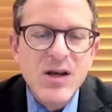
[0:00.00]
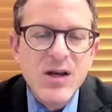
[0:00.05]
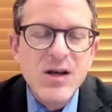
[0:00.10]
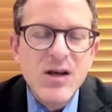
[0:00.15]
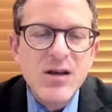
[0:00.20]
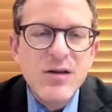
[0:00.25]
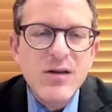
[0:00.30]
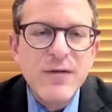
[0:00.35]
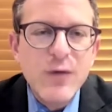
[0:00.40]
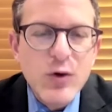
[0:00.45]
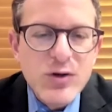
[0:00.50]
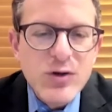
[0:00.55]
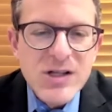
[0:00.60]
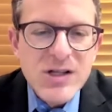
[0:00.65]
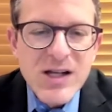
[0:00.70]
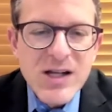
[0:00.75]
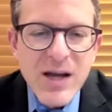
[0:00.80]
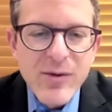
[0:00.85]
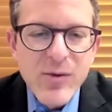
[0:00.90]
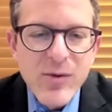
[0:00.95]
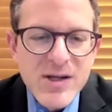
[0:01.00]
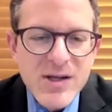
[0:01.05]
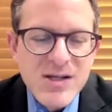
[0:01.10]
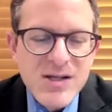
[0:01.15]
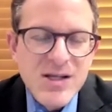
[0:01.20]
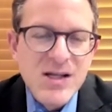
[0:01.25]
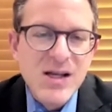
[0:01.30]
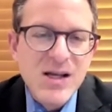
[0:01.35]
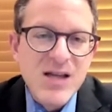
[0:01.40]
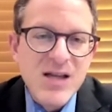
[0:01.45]
The Folstein
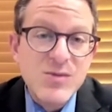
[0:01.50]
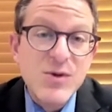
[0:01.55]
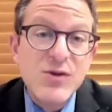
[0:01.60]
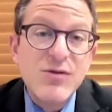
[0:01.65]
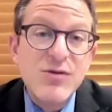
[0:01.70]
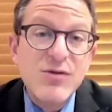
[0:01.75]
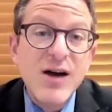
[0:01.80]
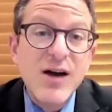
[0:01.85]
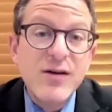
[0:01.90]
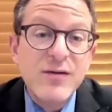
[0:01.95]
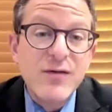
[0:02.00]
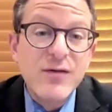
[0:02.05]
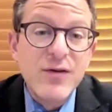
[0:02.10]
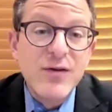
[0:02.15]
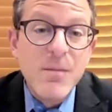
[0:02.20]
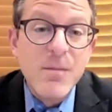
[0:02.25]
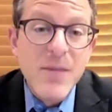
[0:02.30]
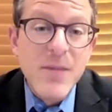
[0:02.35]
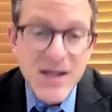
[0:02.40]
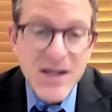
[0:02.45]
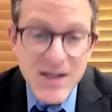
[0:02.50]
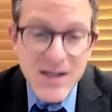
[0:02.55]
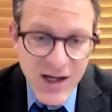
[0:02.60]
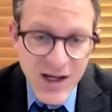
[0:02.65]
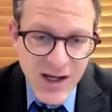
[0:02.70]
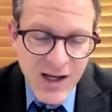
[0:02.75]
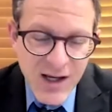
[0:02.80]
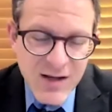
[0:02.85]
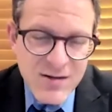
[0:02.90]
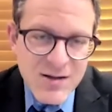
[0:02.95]
MMSE has been around for many
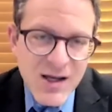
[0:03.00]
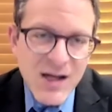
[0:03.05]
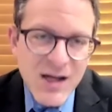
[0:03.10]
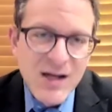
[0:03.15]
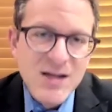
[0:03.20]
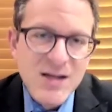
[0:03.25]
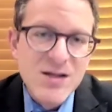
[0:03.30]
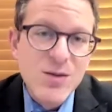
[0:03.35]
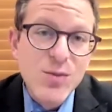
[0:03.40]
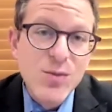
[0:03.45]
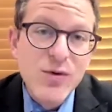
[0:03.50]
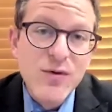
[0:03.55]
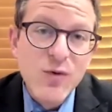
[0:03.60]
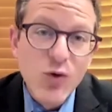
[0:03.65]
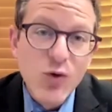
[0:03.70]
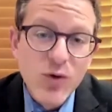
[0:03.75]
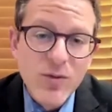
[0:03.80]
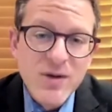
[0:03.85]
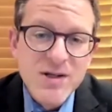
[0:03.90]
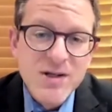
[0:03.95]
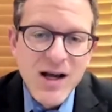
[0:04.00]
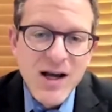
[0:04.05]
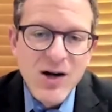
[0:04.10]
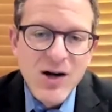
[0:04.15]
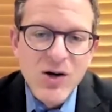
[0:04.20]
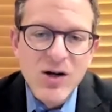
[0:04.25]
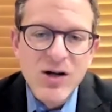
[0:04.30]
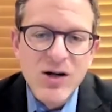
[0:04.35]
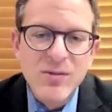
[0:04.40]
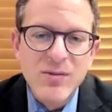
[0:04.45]
decades, and it's a performance
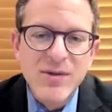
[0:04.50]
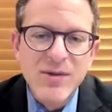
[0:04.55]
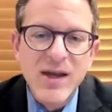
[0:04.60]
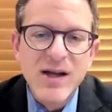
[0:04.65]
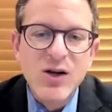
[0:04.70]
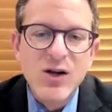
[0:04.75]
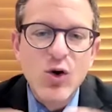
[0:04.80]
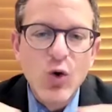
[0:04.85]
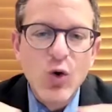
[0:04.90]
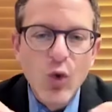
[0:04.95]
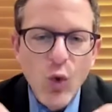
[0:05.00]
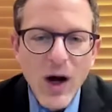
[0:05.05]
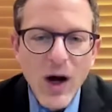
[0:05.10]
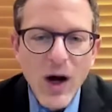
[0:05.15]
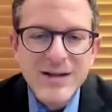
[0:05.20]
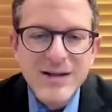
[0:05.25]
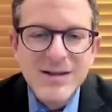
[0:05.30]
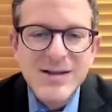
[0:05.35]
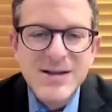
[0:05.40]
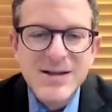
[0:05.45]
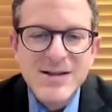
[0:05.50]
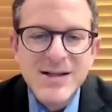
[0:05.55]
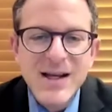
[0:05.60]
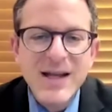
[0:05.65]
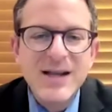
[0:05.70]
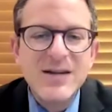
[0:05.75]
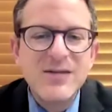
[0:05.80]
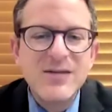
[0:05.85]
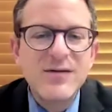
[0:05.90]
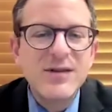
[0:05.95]
outcome that
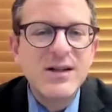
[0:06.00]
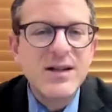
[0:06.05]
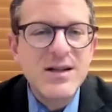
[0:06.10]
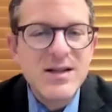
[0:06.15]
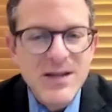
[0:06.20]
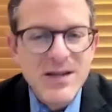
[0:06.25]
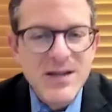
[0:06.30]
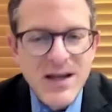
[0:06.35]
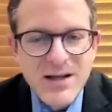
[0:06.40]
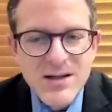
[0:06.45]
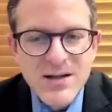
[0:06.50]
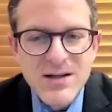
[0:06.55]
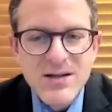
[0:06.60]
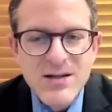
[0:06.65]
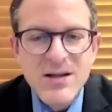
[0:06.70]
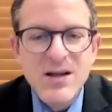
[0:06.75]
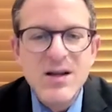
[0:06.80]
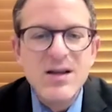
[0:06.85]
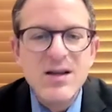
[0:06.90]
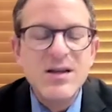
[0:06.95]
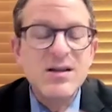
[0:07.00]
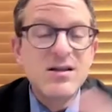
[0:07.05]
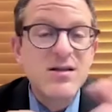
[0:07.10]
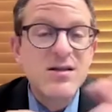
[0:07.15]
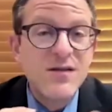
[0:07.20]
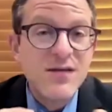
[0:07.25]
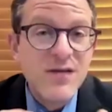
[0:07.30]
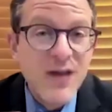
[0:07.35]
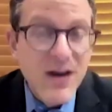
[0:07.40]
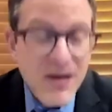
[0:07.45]
quantitatively assesses the
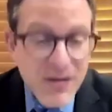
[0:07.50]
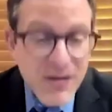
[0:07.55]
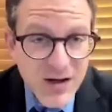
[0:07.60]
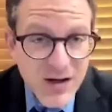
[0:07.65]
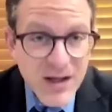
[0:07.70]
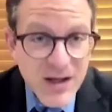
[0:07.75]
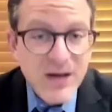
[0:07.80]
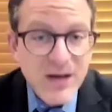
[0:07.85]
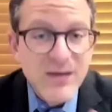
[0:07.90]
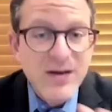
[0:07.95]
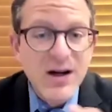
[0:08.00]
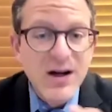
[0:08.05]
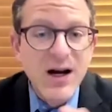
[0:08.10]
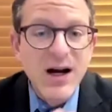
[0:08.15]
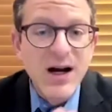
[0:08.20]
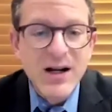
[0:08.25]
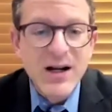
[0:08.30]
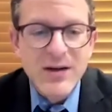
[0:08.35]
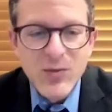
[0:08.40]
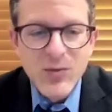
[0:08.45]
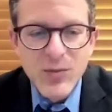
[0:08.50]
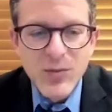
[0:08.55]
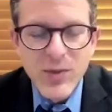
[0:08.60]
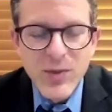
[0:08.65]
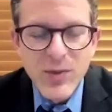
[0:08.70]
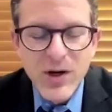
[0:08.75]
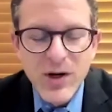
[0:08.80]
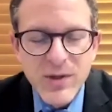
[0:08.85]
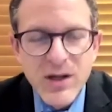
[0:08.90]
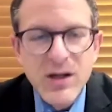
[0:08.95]
severity of cognitive
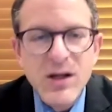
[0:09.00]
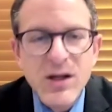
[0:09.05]
impairment.